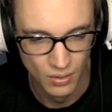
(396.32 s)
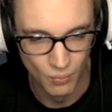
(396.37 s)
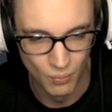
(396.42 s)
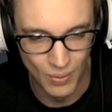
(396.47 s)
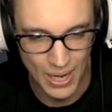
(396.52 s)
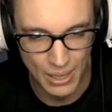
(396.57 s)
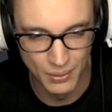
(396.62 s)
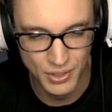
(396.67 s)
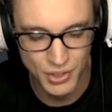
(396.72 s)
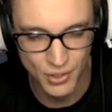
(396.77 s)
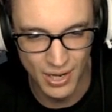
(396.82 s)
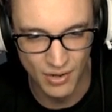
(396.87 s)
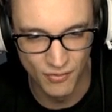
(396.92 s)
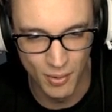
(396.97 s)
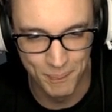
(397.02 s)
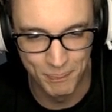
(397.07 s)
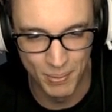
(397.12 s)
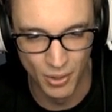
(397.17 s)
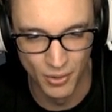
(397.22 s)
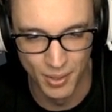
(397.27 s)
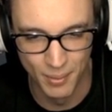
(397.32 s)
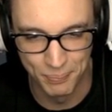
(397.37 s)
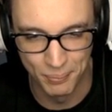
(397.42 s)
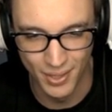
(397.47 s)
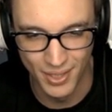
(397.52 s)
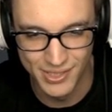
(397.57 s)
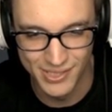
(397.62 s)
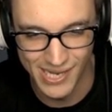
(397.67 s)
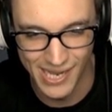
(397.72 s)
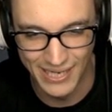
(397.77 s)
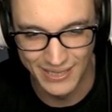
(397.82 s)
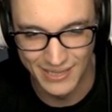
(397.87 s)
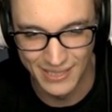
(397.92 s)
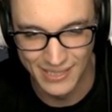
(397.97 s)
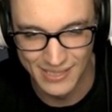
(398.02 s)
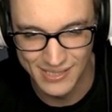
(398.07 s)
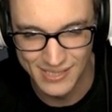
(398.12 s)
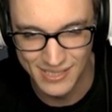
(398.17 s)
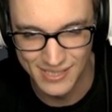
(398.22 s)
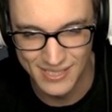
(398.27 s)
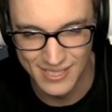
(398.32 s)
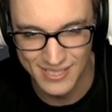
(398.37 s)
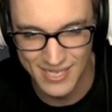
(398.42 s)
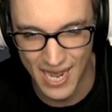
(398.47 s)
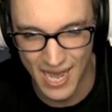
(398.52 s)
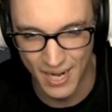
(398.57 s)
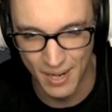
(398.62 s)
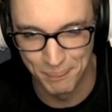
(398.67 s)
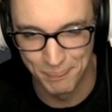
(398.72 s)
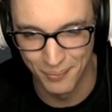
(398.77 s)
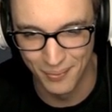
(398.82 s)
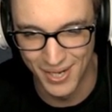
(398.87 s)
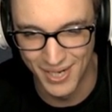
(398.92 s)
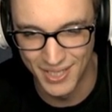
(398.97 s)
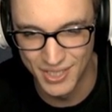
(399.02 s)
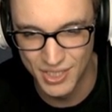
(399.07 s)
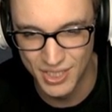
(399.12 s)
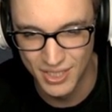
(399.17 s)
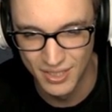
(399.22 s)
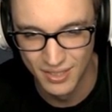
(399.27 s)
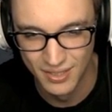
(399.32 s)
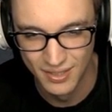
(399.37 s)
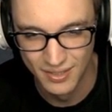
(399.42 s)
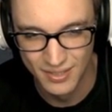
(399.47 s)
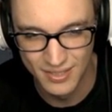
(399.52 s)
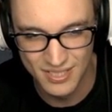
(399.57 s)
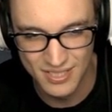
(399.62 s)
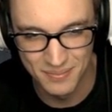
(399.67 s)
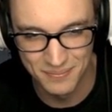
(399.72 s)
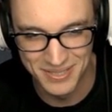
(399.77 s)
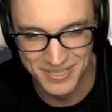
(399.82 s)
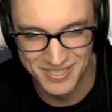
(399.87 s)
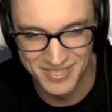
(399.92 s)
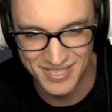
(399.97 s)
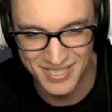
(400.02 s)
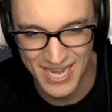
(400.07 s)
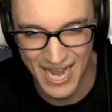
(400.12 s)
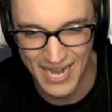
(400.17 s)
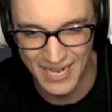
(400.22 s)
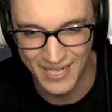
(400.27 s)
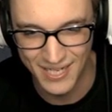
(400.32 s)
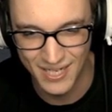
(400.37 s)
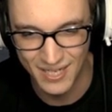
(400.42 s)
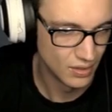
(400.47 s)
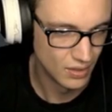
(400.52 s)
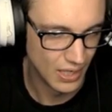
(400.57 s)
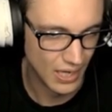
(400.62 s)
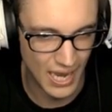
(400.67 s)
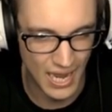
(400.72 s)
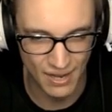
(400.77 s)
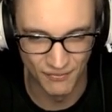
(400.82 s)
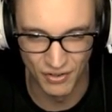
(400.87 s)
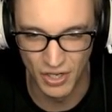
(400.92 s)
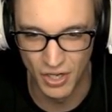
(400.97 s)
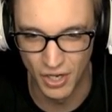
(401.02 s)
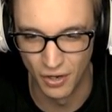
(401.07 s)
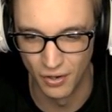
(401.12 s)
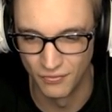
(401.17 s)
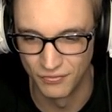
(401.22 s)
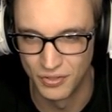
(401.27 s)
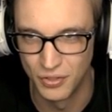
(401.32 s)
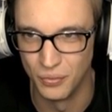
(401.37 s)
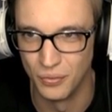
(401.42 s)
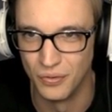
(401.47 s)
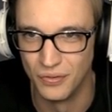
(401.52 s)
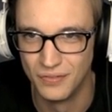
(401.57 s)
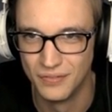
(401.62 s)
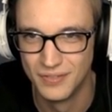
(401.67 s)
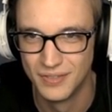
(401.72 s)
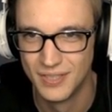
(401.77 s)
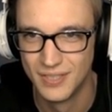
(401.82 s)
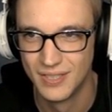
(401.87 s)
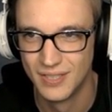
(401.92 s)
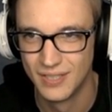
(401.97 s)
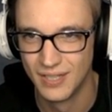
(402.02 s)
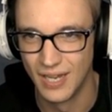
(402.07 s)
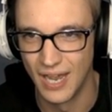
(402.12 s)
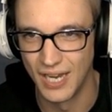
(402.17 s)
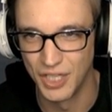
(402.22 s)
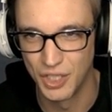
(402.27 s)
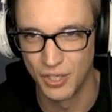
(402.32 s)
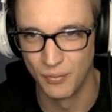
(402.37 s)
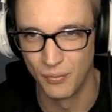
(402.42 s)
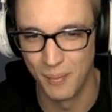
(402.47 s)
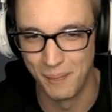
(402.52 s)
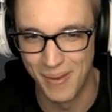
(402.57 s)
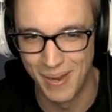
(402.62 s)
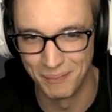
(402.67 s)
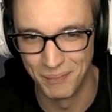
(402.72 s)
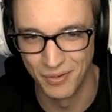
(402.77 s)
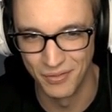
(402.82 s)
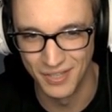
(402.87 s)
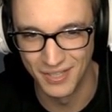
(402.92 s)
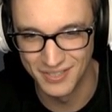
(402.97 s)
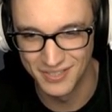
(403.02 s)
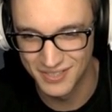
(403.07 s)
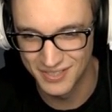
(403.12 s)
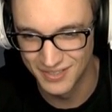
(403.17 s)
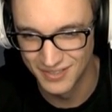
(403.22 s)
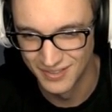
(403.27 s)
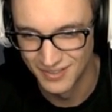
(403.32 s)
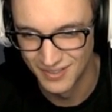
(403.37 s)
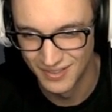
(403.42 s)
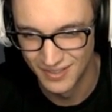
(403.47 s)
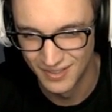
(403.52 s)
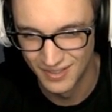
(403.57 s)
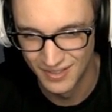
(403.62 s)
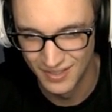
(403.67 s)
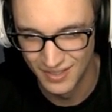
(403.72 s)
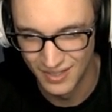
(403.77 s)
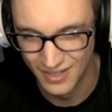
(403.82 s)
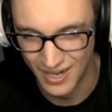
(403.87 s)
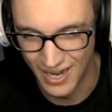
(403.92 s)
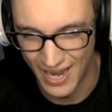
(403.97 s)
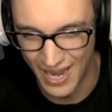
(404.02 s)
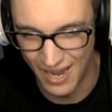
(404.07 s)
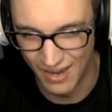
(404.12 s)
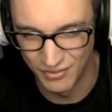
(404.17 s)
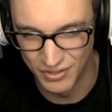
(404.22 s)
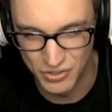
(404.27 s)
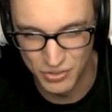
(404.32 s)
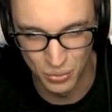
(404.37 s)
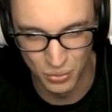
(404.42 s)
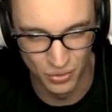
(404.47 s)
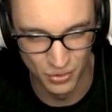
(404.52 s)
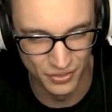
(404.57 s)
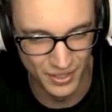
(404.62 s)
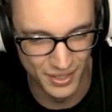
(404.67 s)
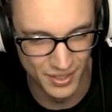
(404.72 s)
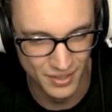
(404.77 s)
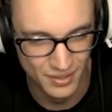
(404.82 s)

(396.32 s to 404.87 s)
Why would you ever build a bridge like this? This is not a bridge. This is a mistake. I have a curve tool. I should remember this. I have a tool that